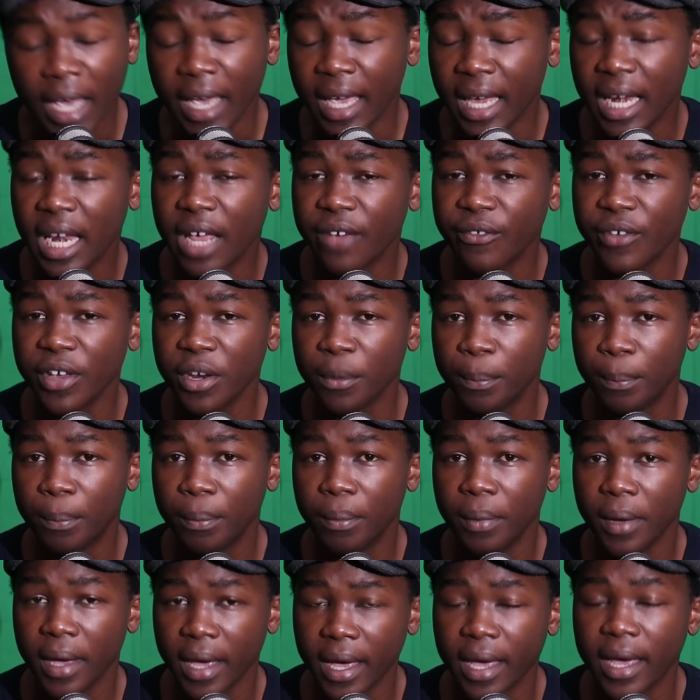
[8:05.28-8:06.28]

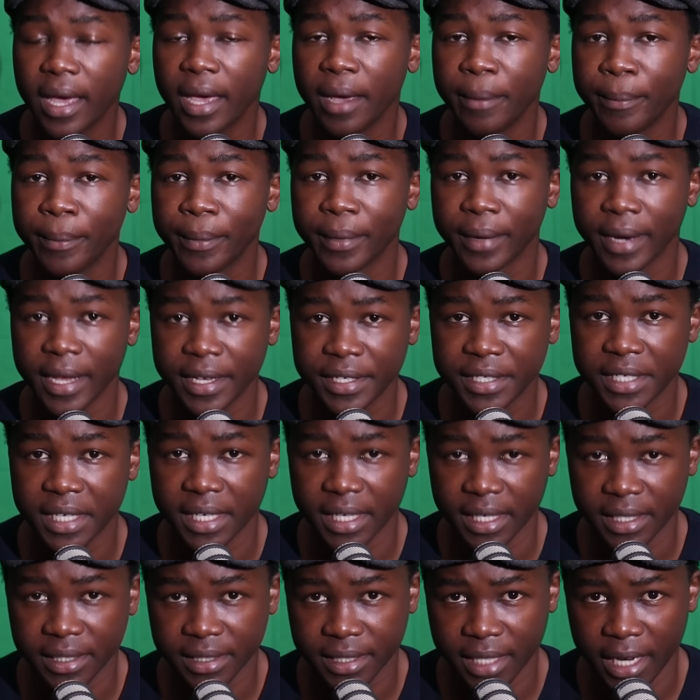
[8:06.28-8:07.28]
11 a.m.
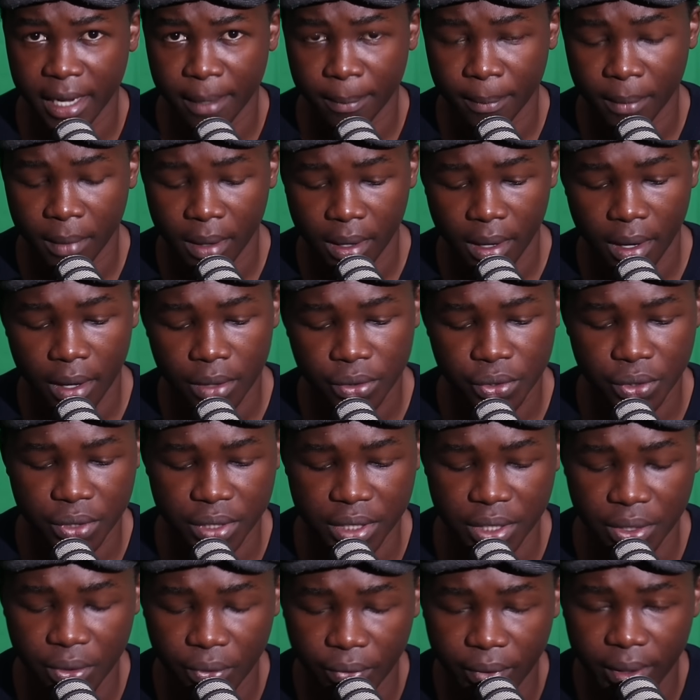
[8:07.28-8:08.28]
Nigerian time. So
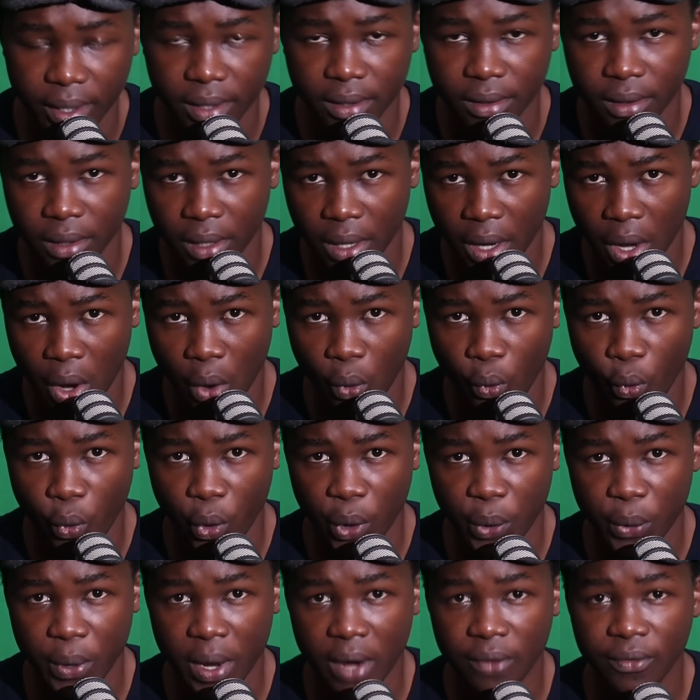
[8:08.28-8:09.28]
see you then
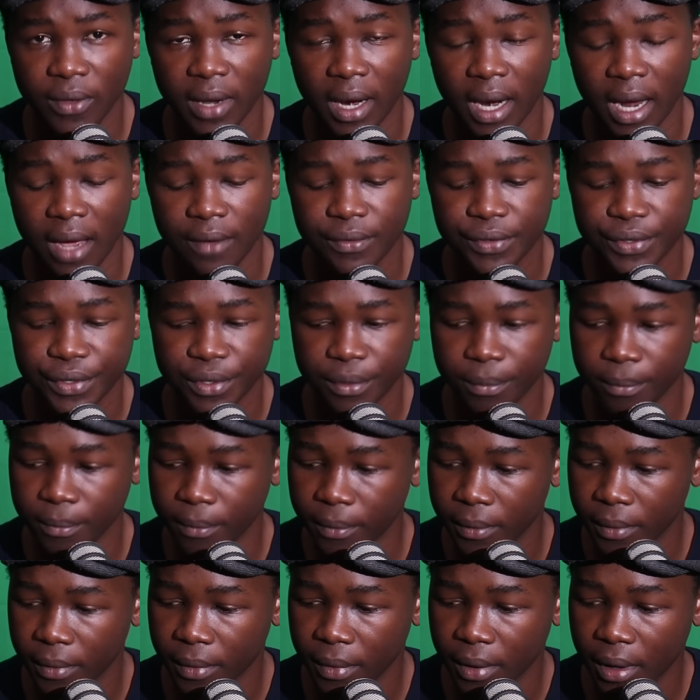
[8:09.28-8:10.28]
when we have the live stream.
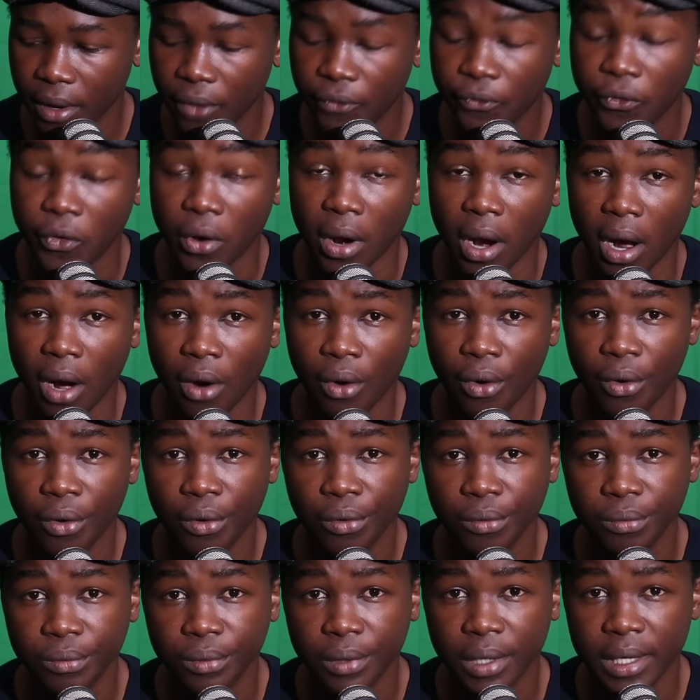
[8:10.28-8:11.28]
For now,
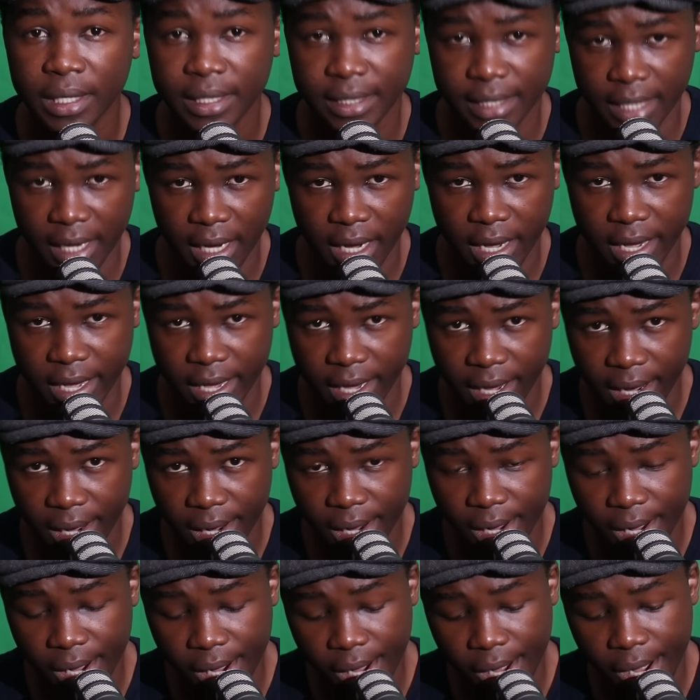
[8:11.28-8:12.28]
take
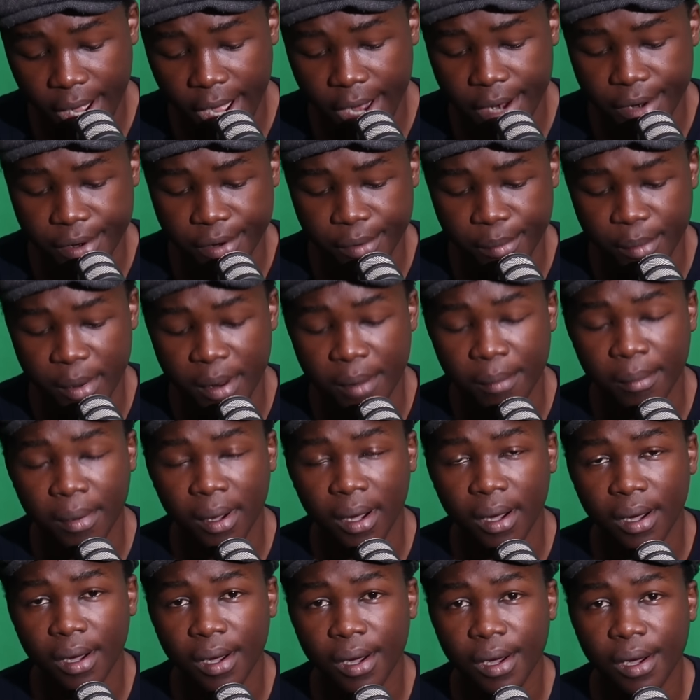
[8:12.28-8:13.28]
care and
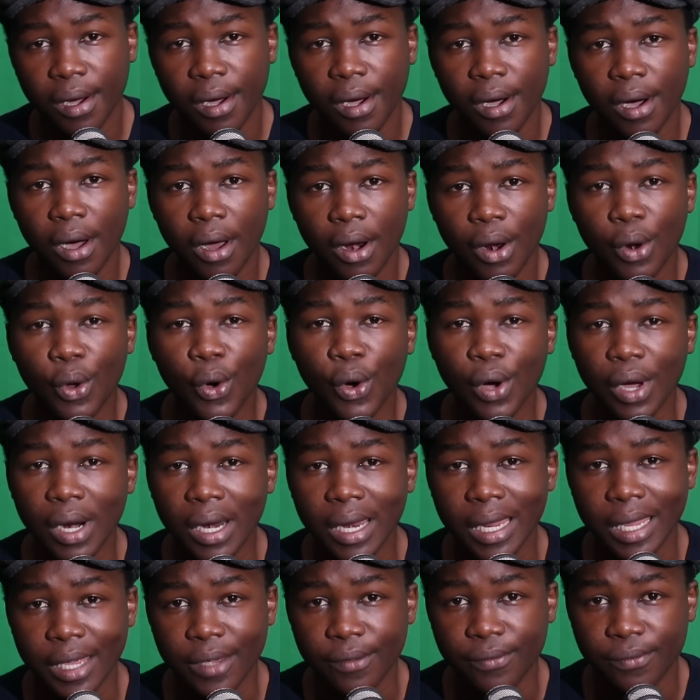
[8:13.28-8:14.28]
remember, long
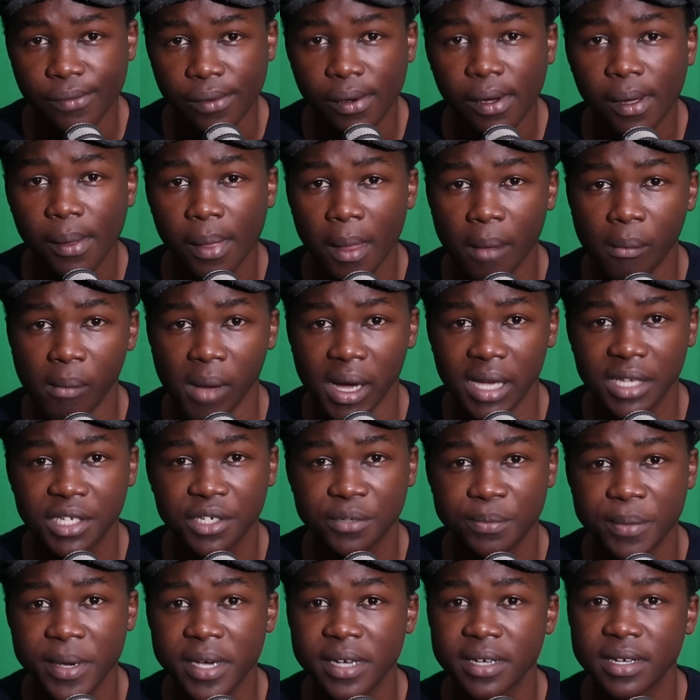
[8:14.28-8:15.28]
live the
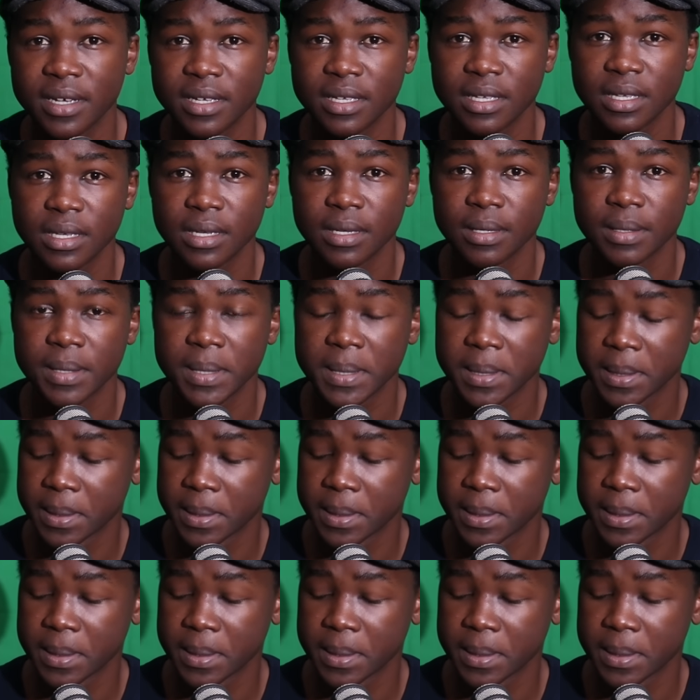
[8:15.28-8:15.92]
maskedbettors.